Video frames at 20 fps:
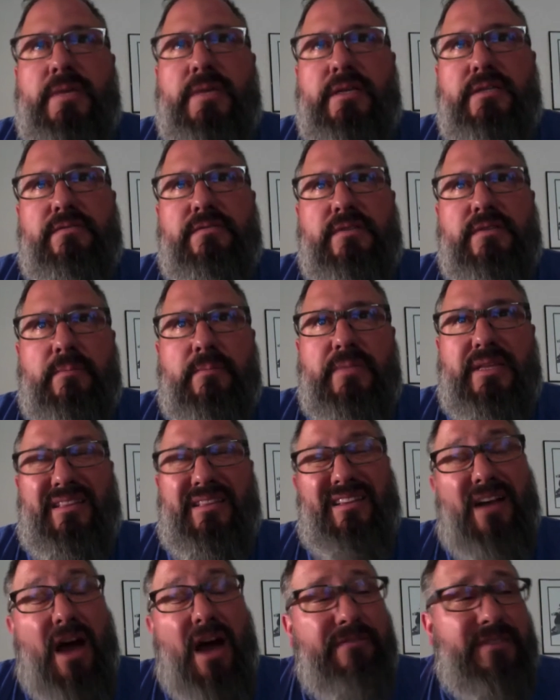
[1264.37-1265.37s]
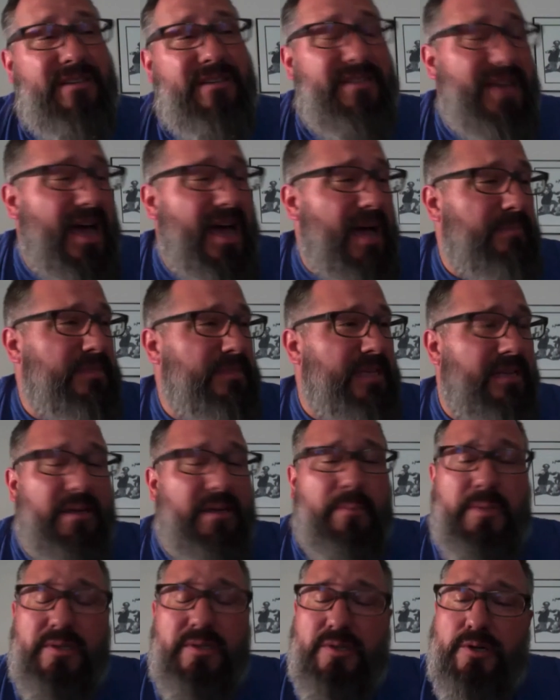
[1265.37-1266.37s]
of something that oftentimes ends
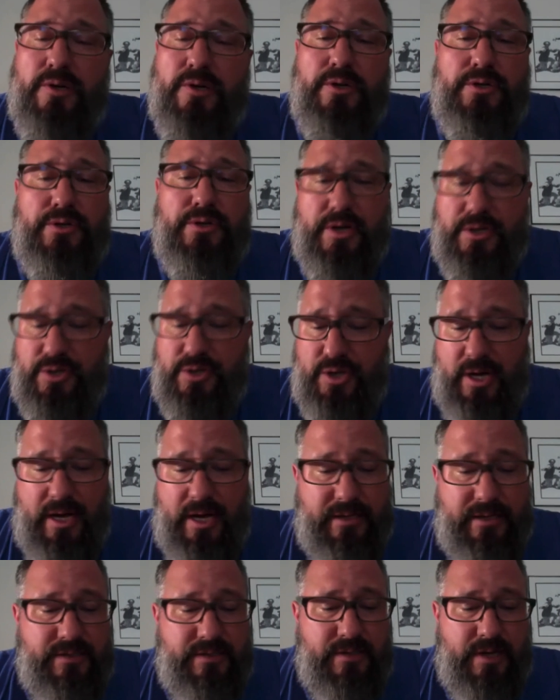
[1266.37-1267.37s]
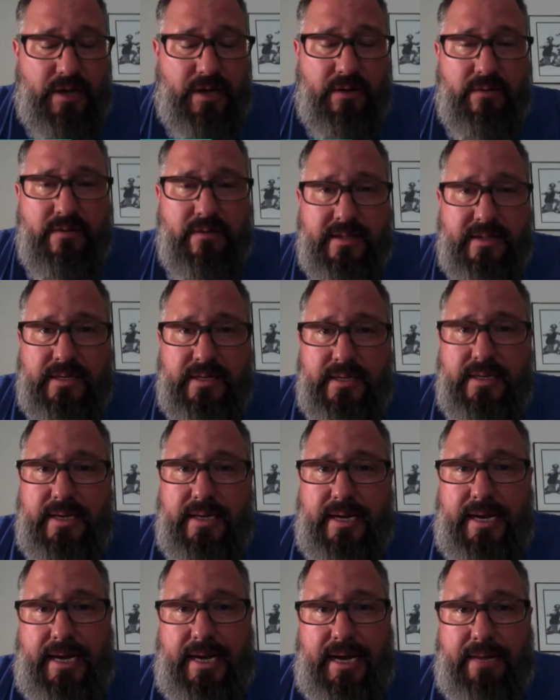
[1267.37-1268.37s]
up in surgery or drugs. So
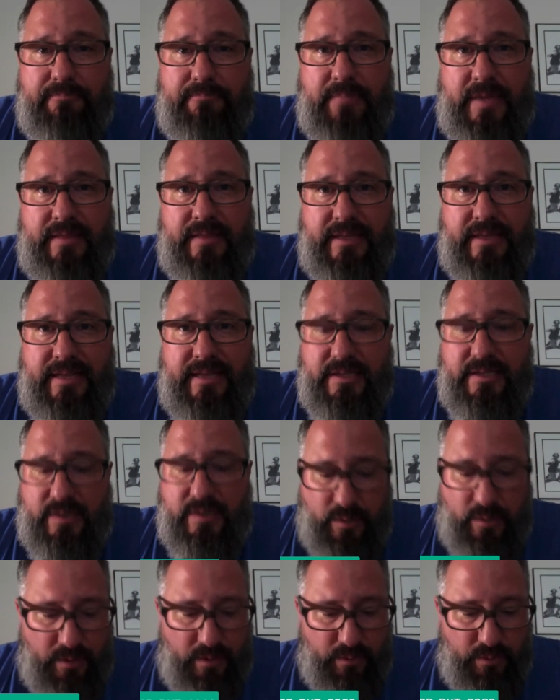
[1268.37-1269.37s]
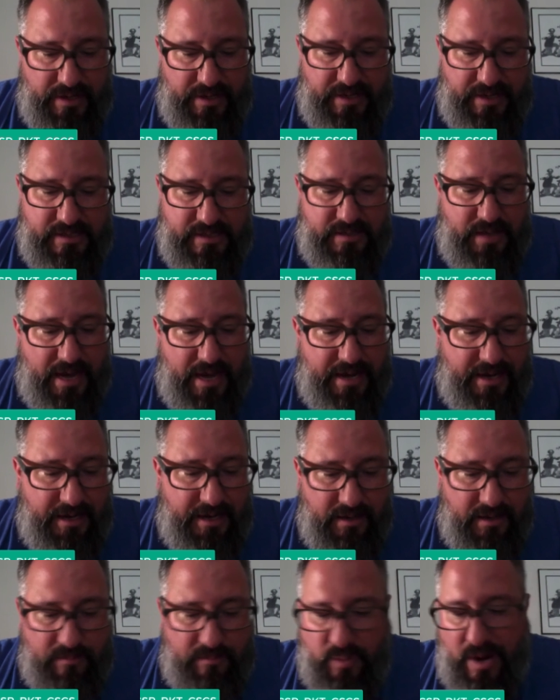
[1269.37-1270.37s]
I think that's a really
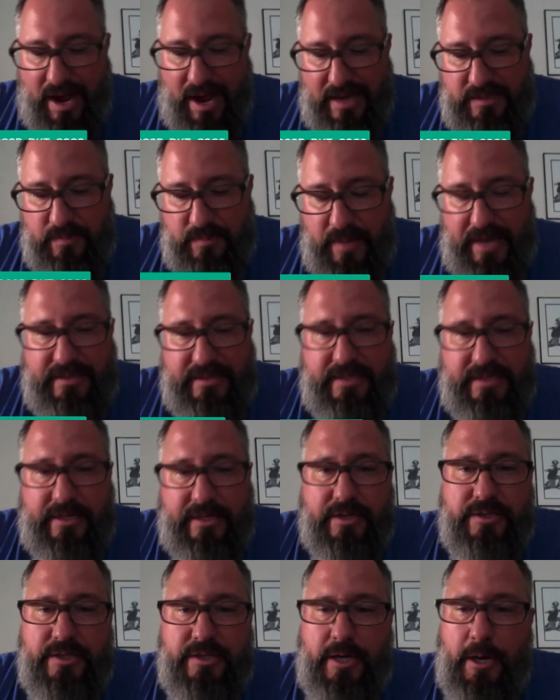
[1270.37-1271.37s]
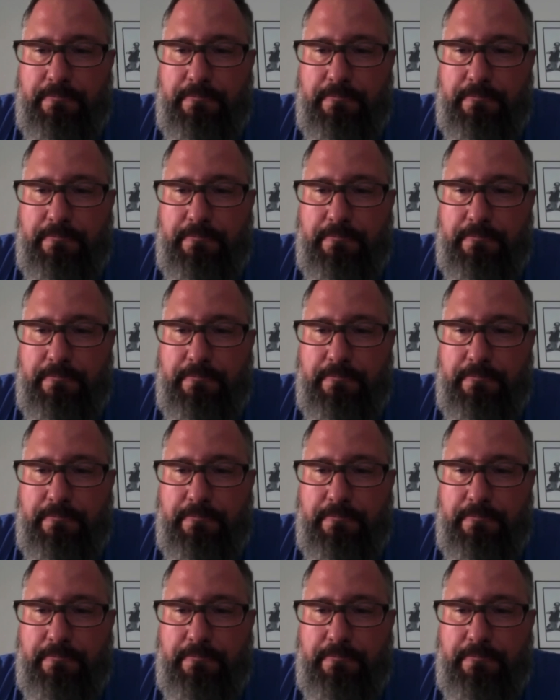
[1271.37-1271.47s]
exciting prospect here. So